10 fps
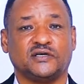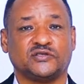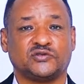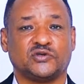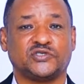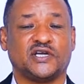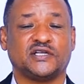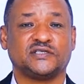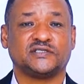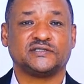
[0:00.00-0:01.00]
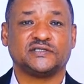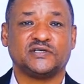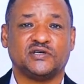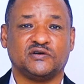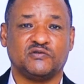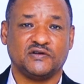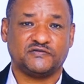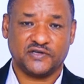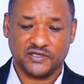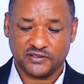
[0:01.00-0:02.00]
social
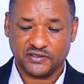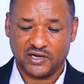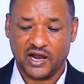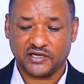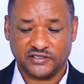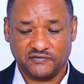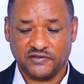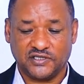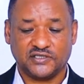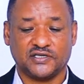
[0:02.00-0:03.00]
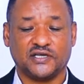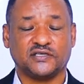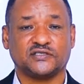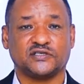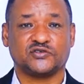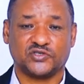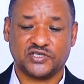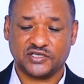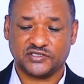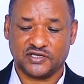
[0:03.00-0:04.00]
welfare activities and
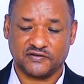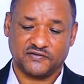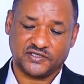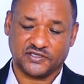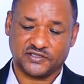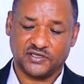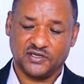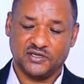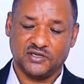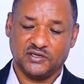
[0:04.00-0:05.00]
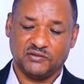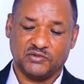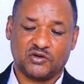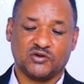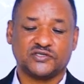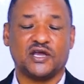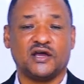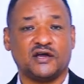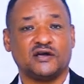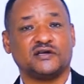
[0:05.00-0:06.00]
social services, because they
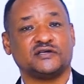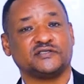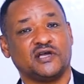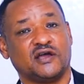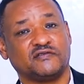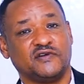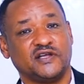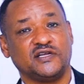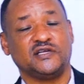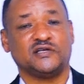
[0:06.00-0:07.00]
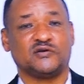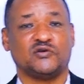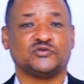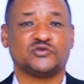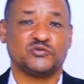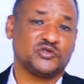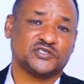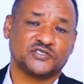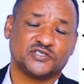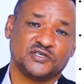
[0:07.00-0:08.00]
are very
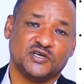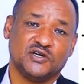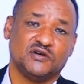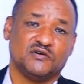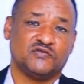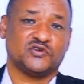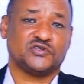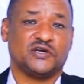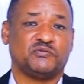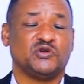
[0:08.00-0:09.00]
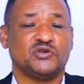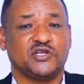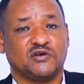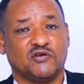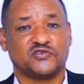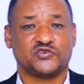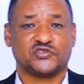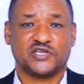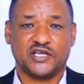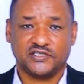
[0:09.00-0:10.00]
contributors for the building of the
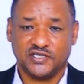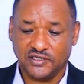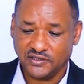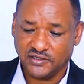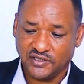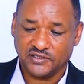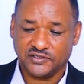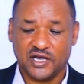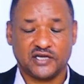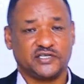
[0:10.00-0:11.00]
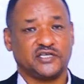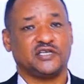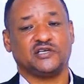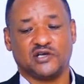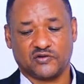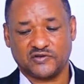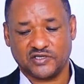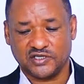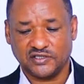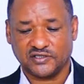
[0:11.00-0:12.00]
society. They are taking care of the
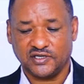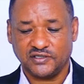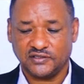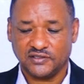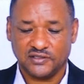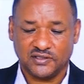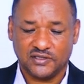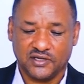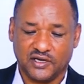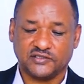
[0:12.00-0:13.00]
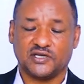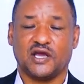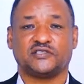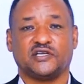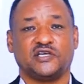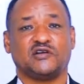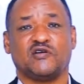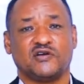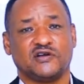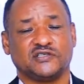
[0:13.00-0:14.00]
children, and they are taking
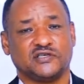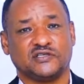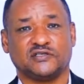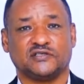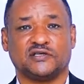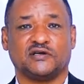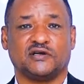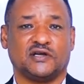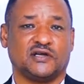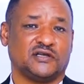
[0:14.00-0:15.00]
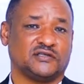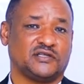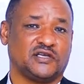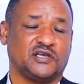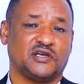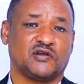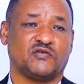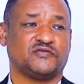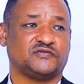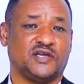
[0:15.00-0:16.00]
care
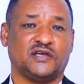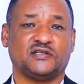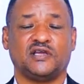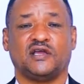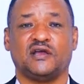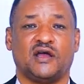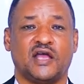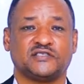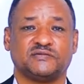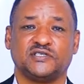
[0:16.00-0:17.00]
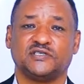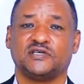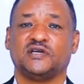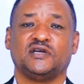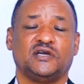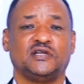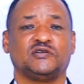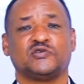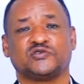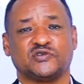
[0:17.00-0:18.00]
of the husband,
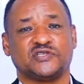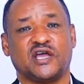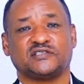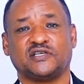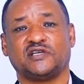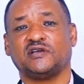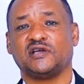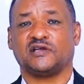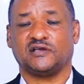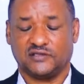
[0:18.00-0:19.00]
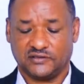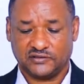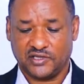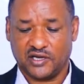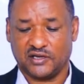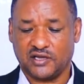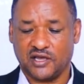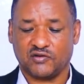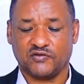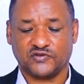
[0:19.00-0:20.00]
and also they are take
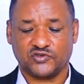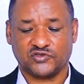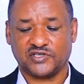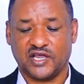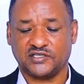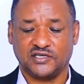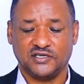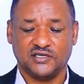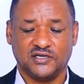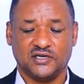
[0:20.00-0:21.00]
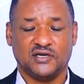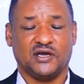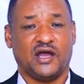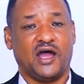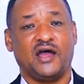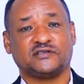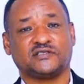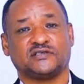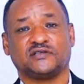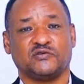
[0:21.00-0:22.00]
care of the society at
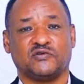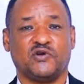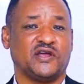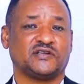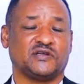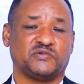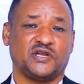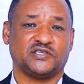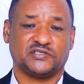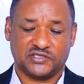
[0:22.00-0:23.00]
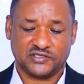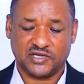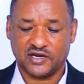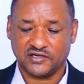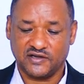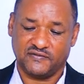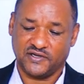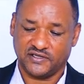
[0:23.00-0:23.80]
where the place they are living,